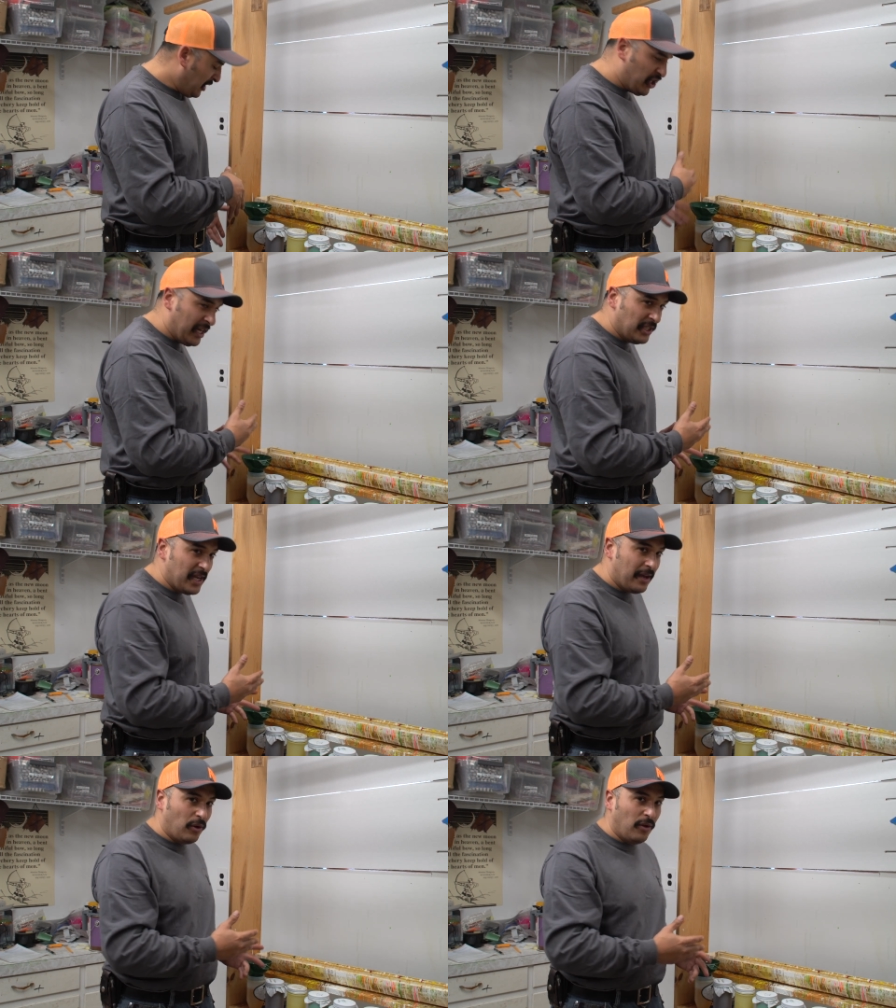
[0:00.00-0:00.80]
change
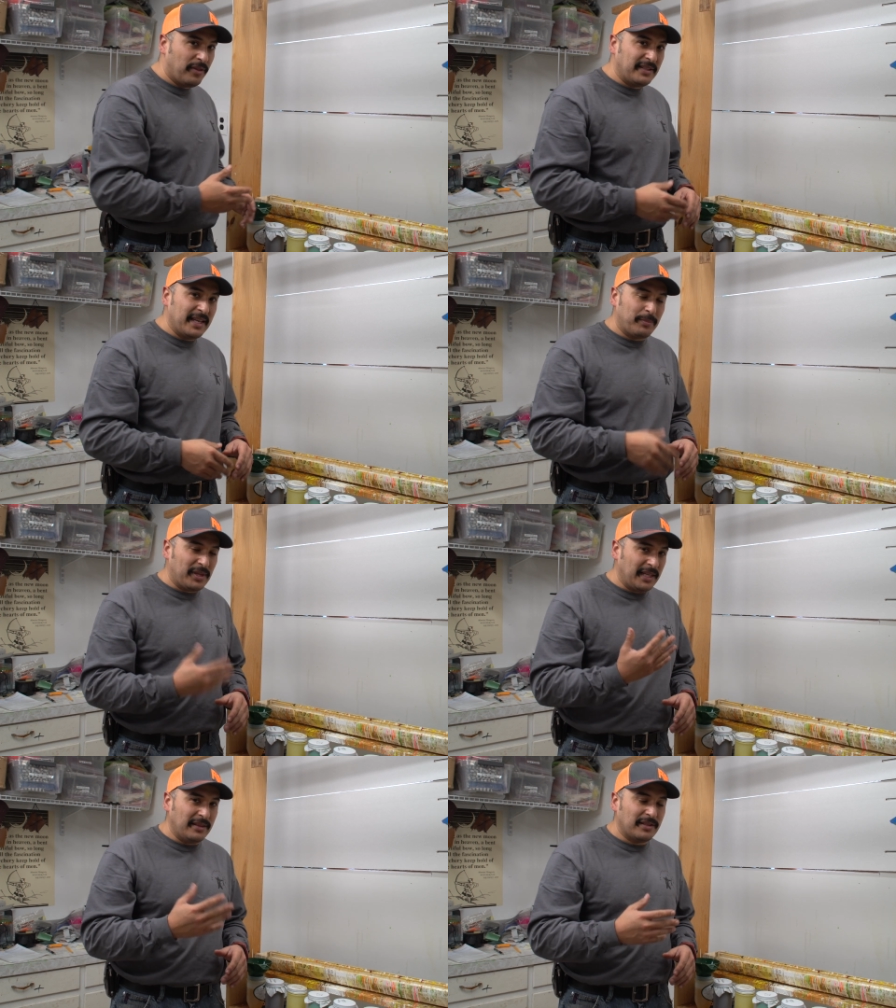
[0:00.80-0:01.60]
out all the
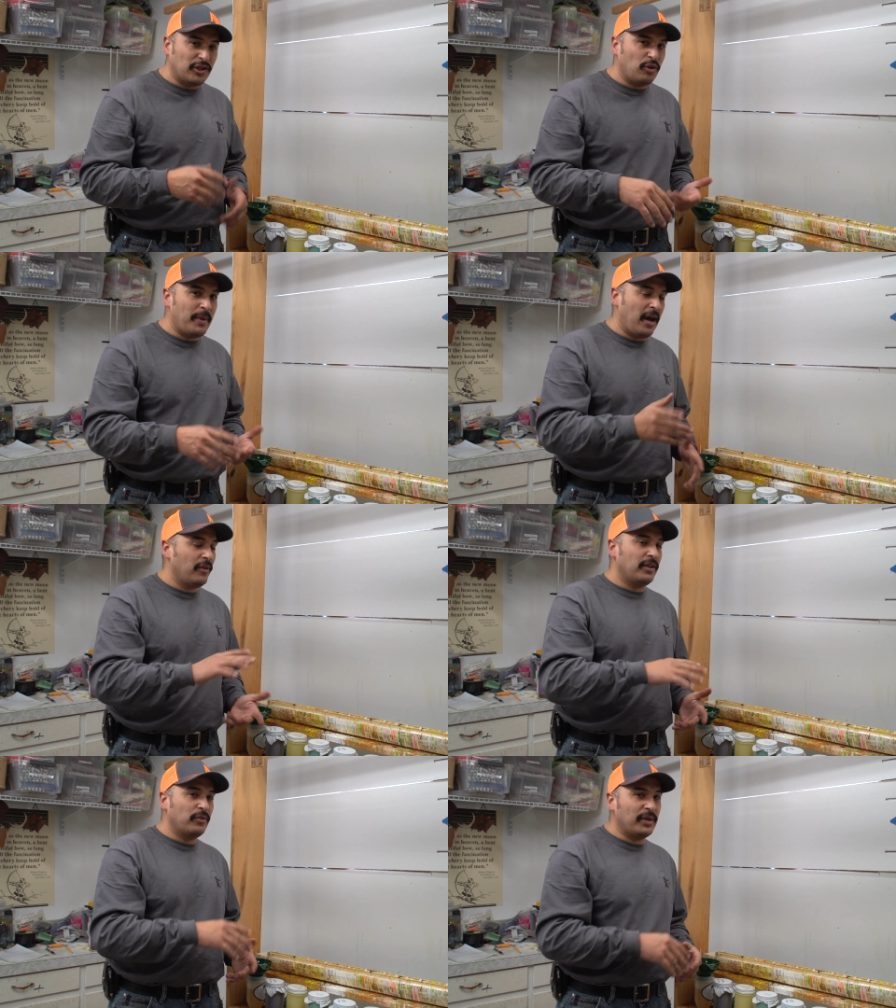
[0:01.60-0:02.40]
dip, clean the tube
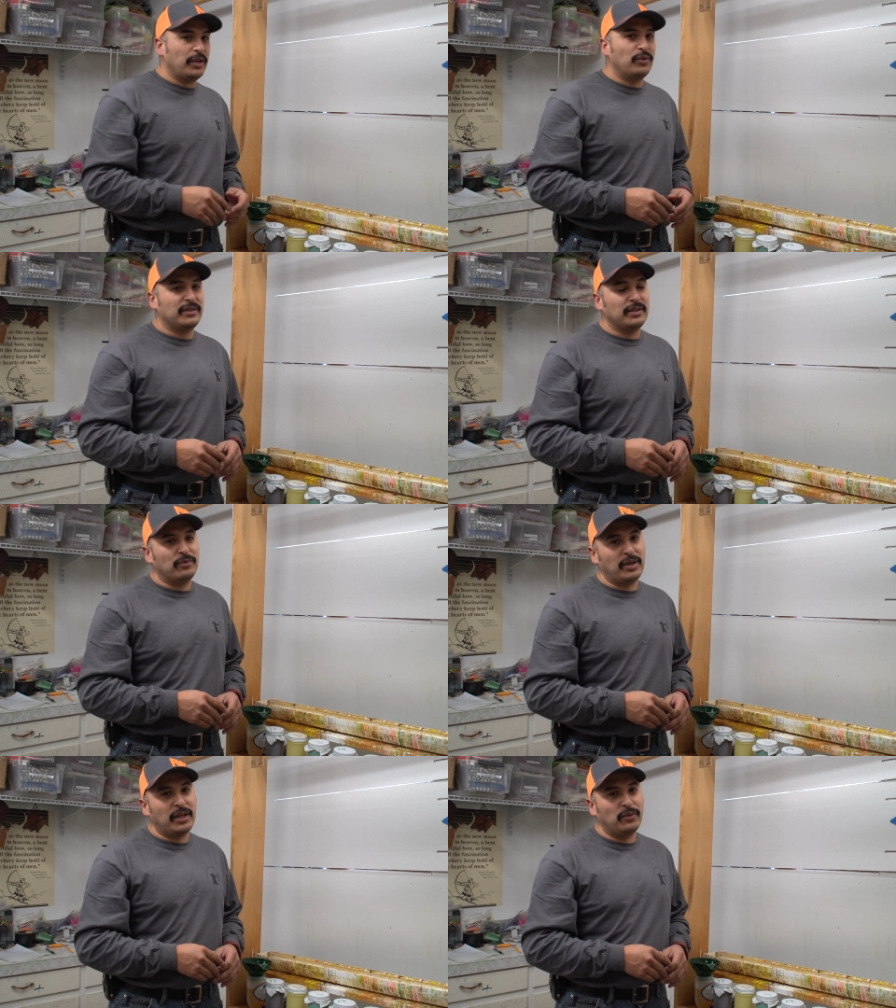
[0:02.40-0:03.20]
out, and then reuse
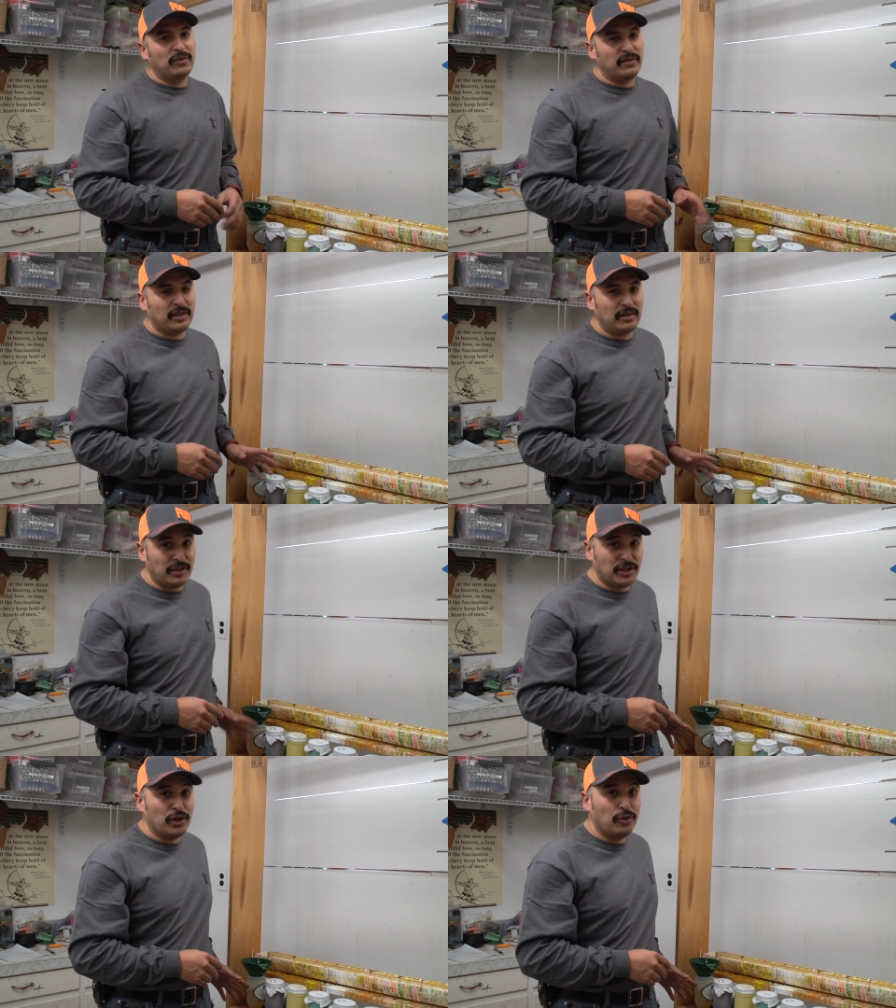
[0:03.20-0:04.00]
it, reuse the,
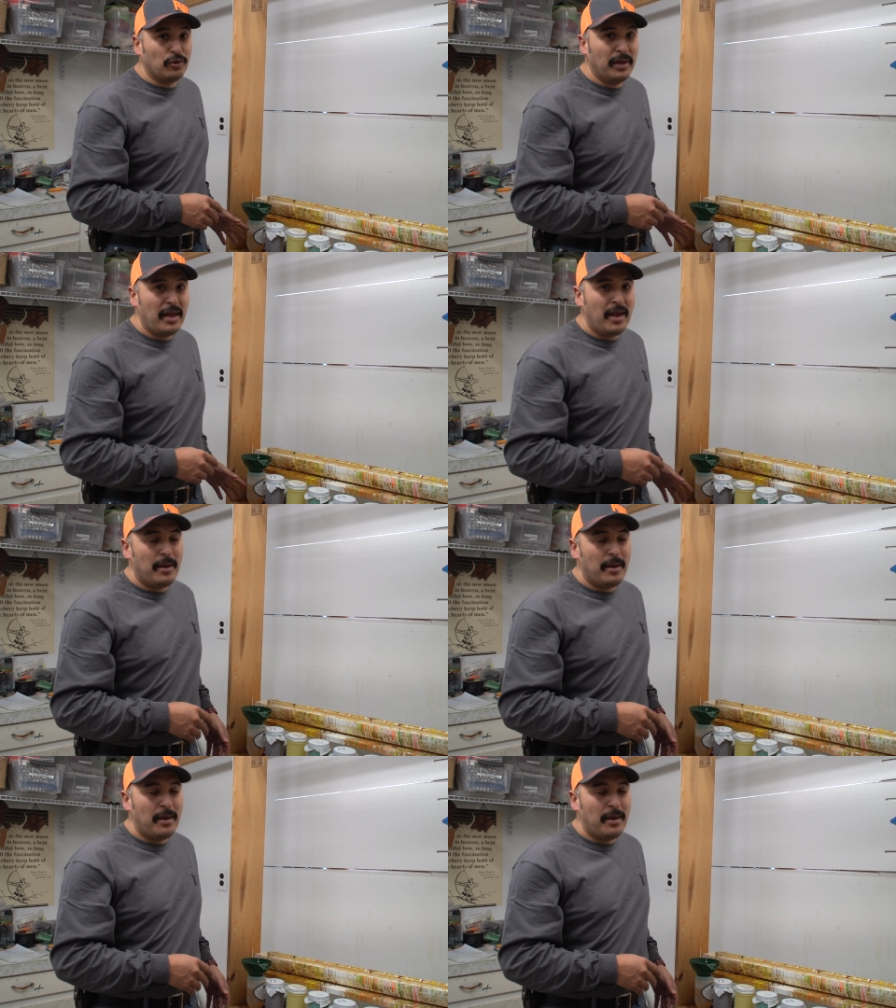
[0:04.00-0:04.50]
the tube.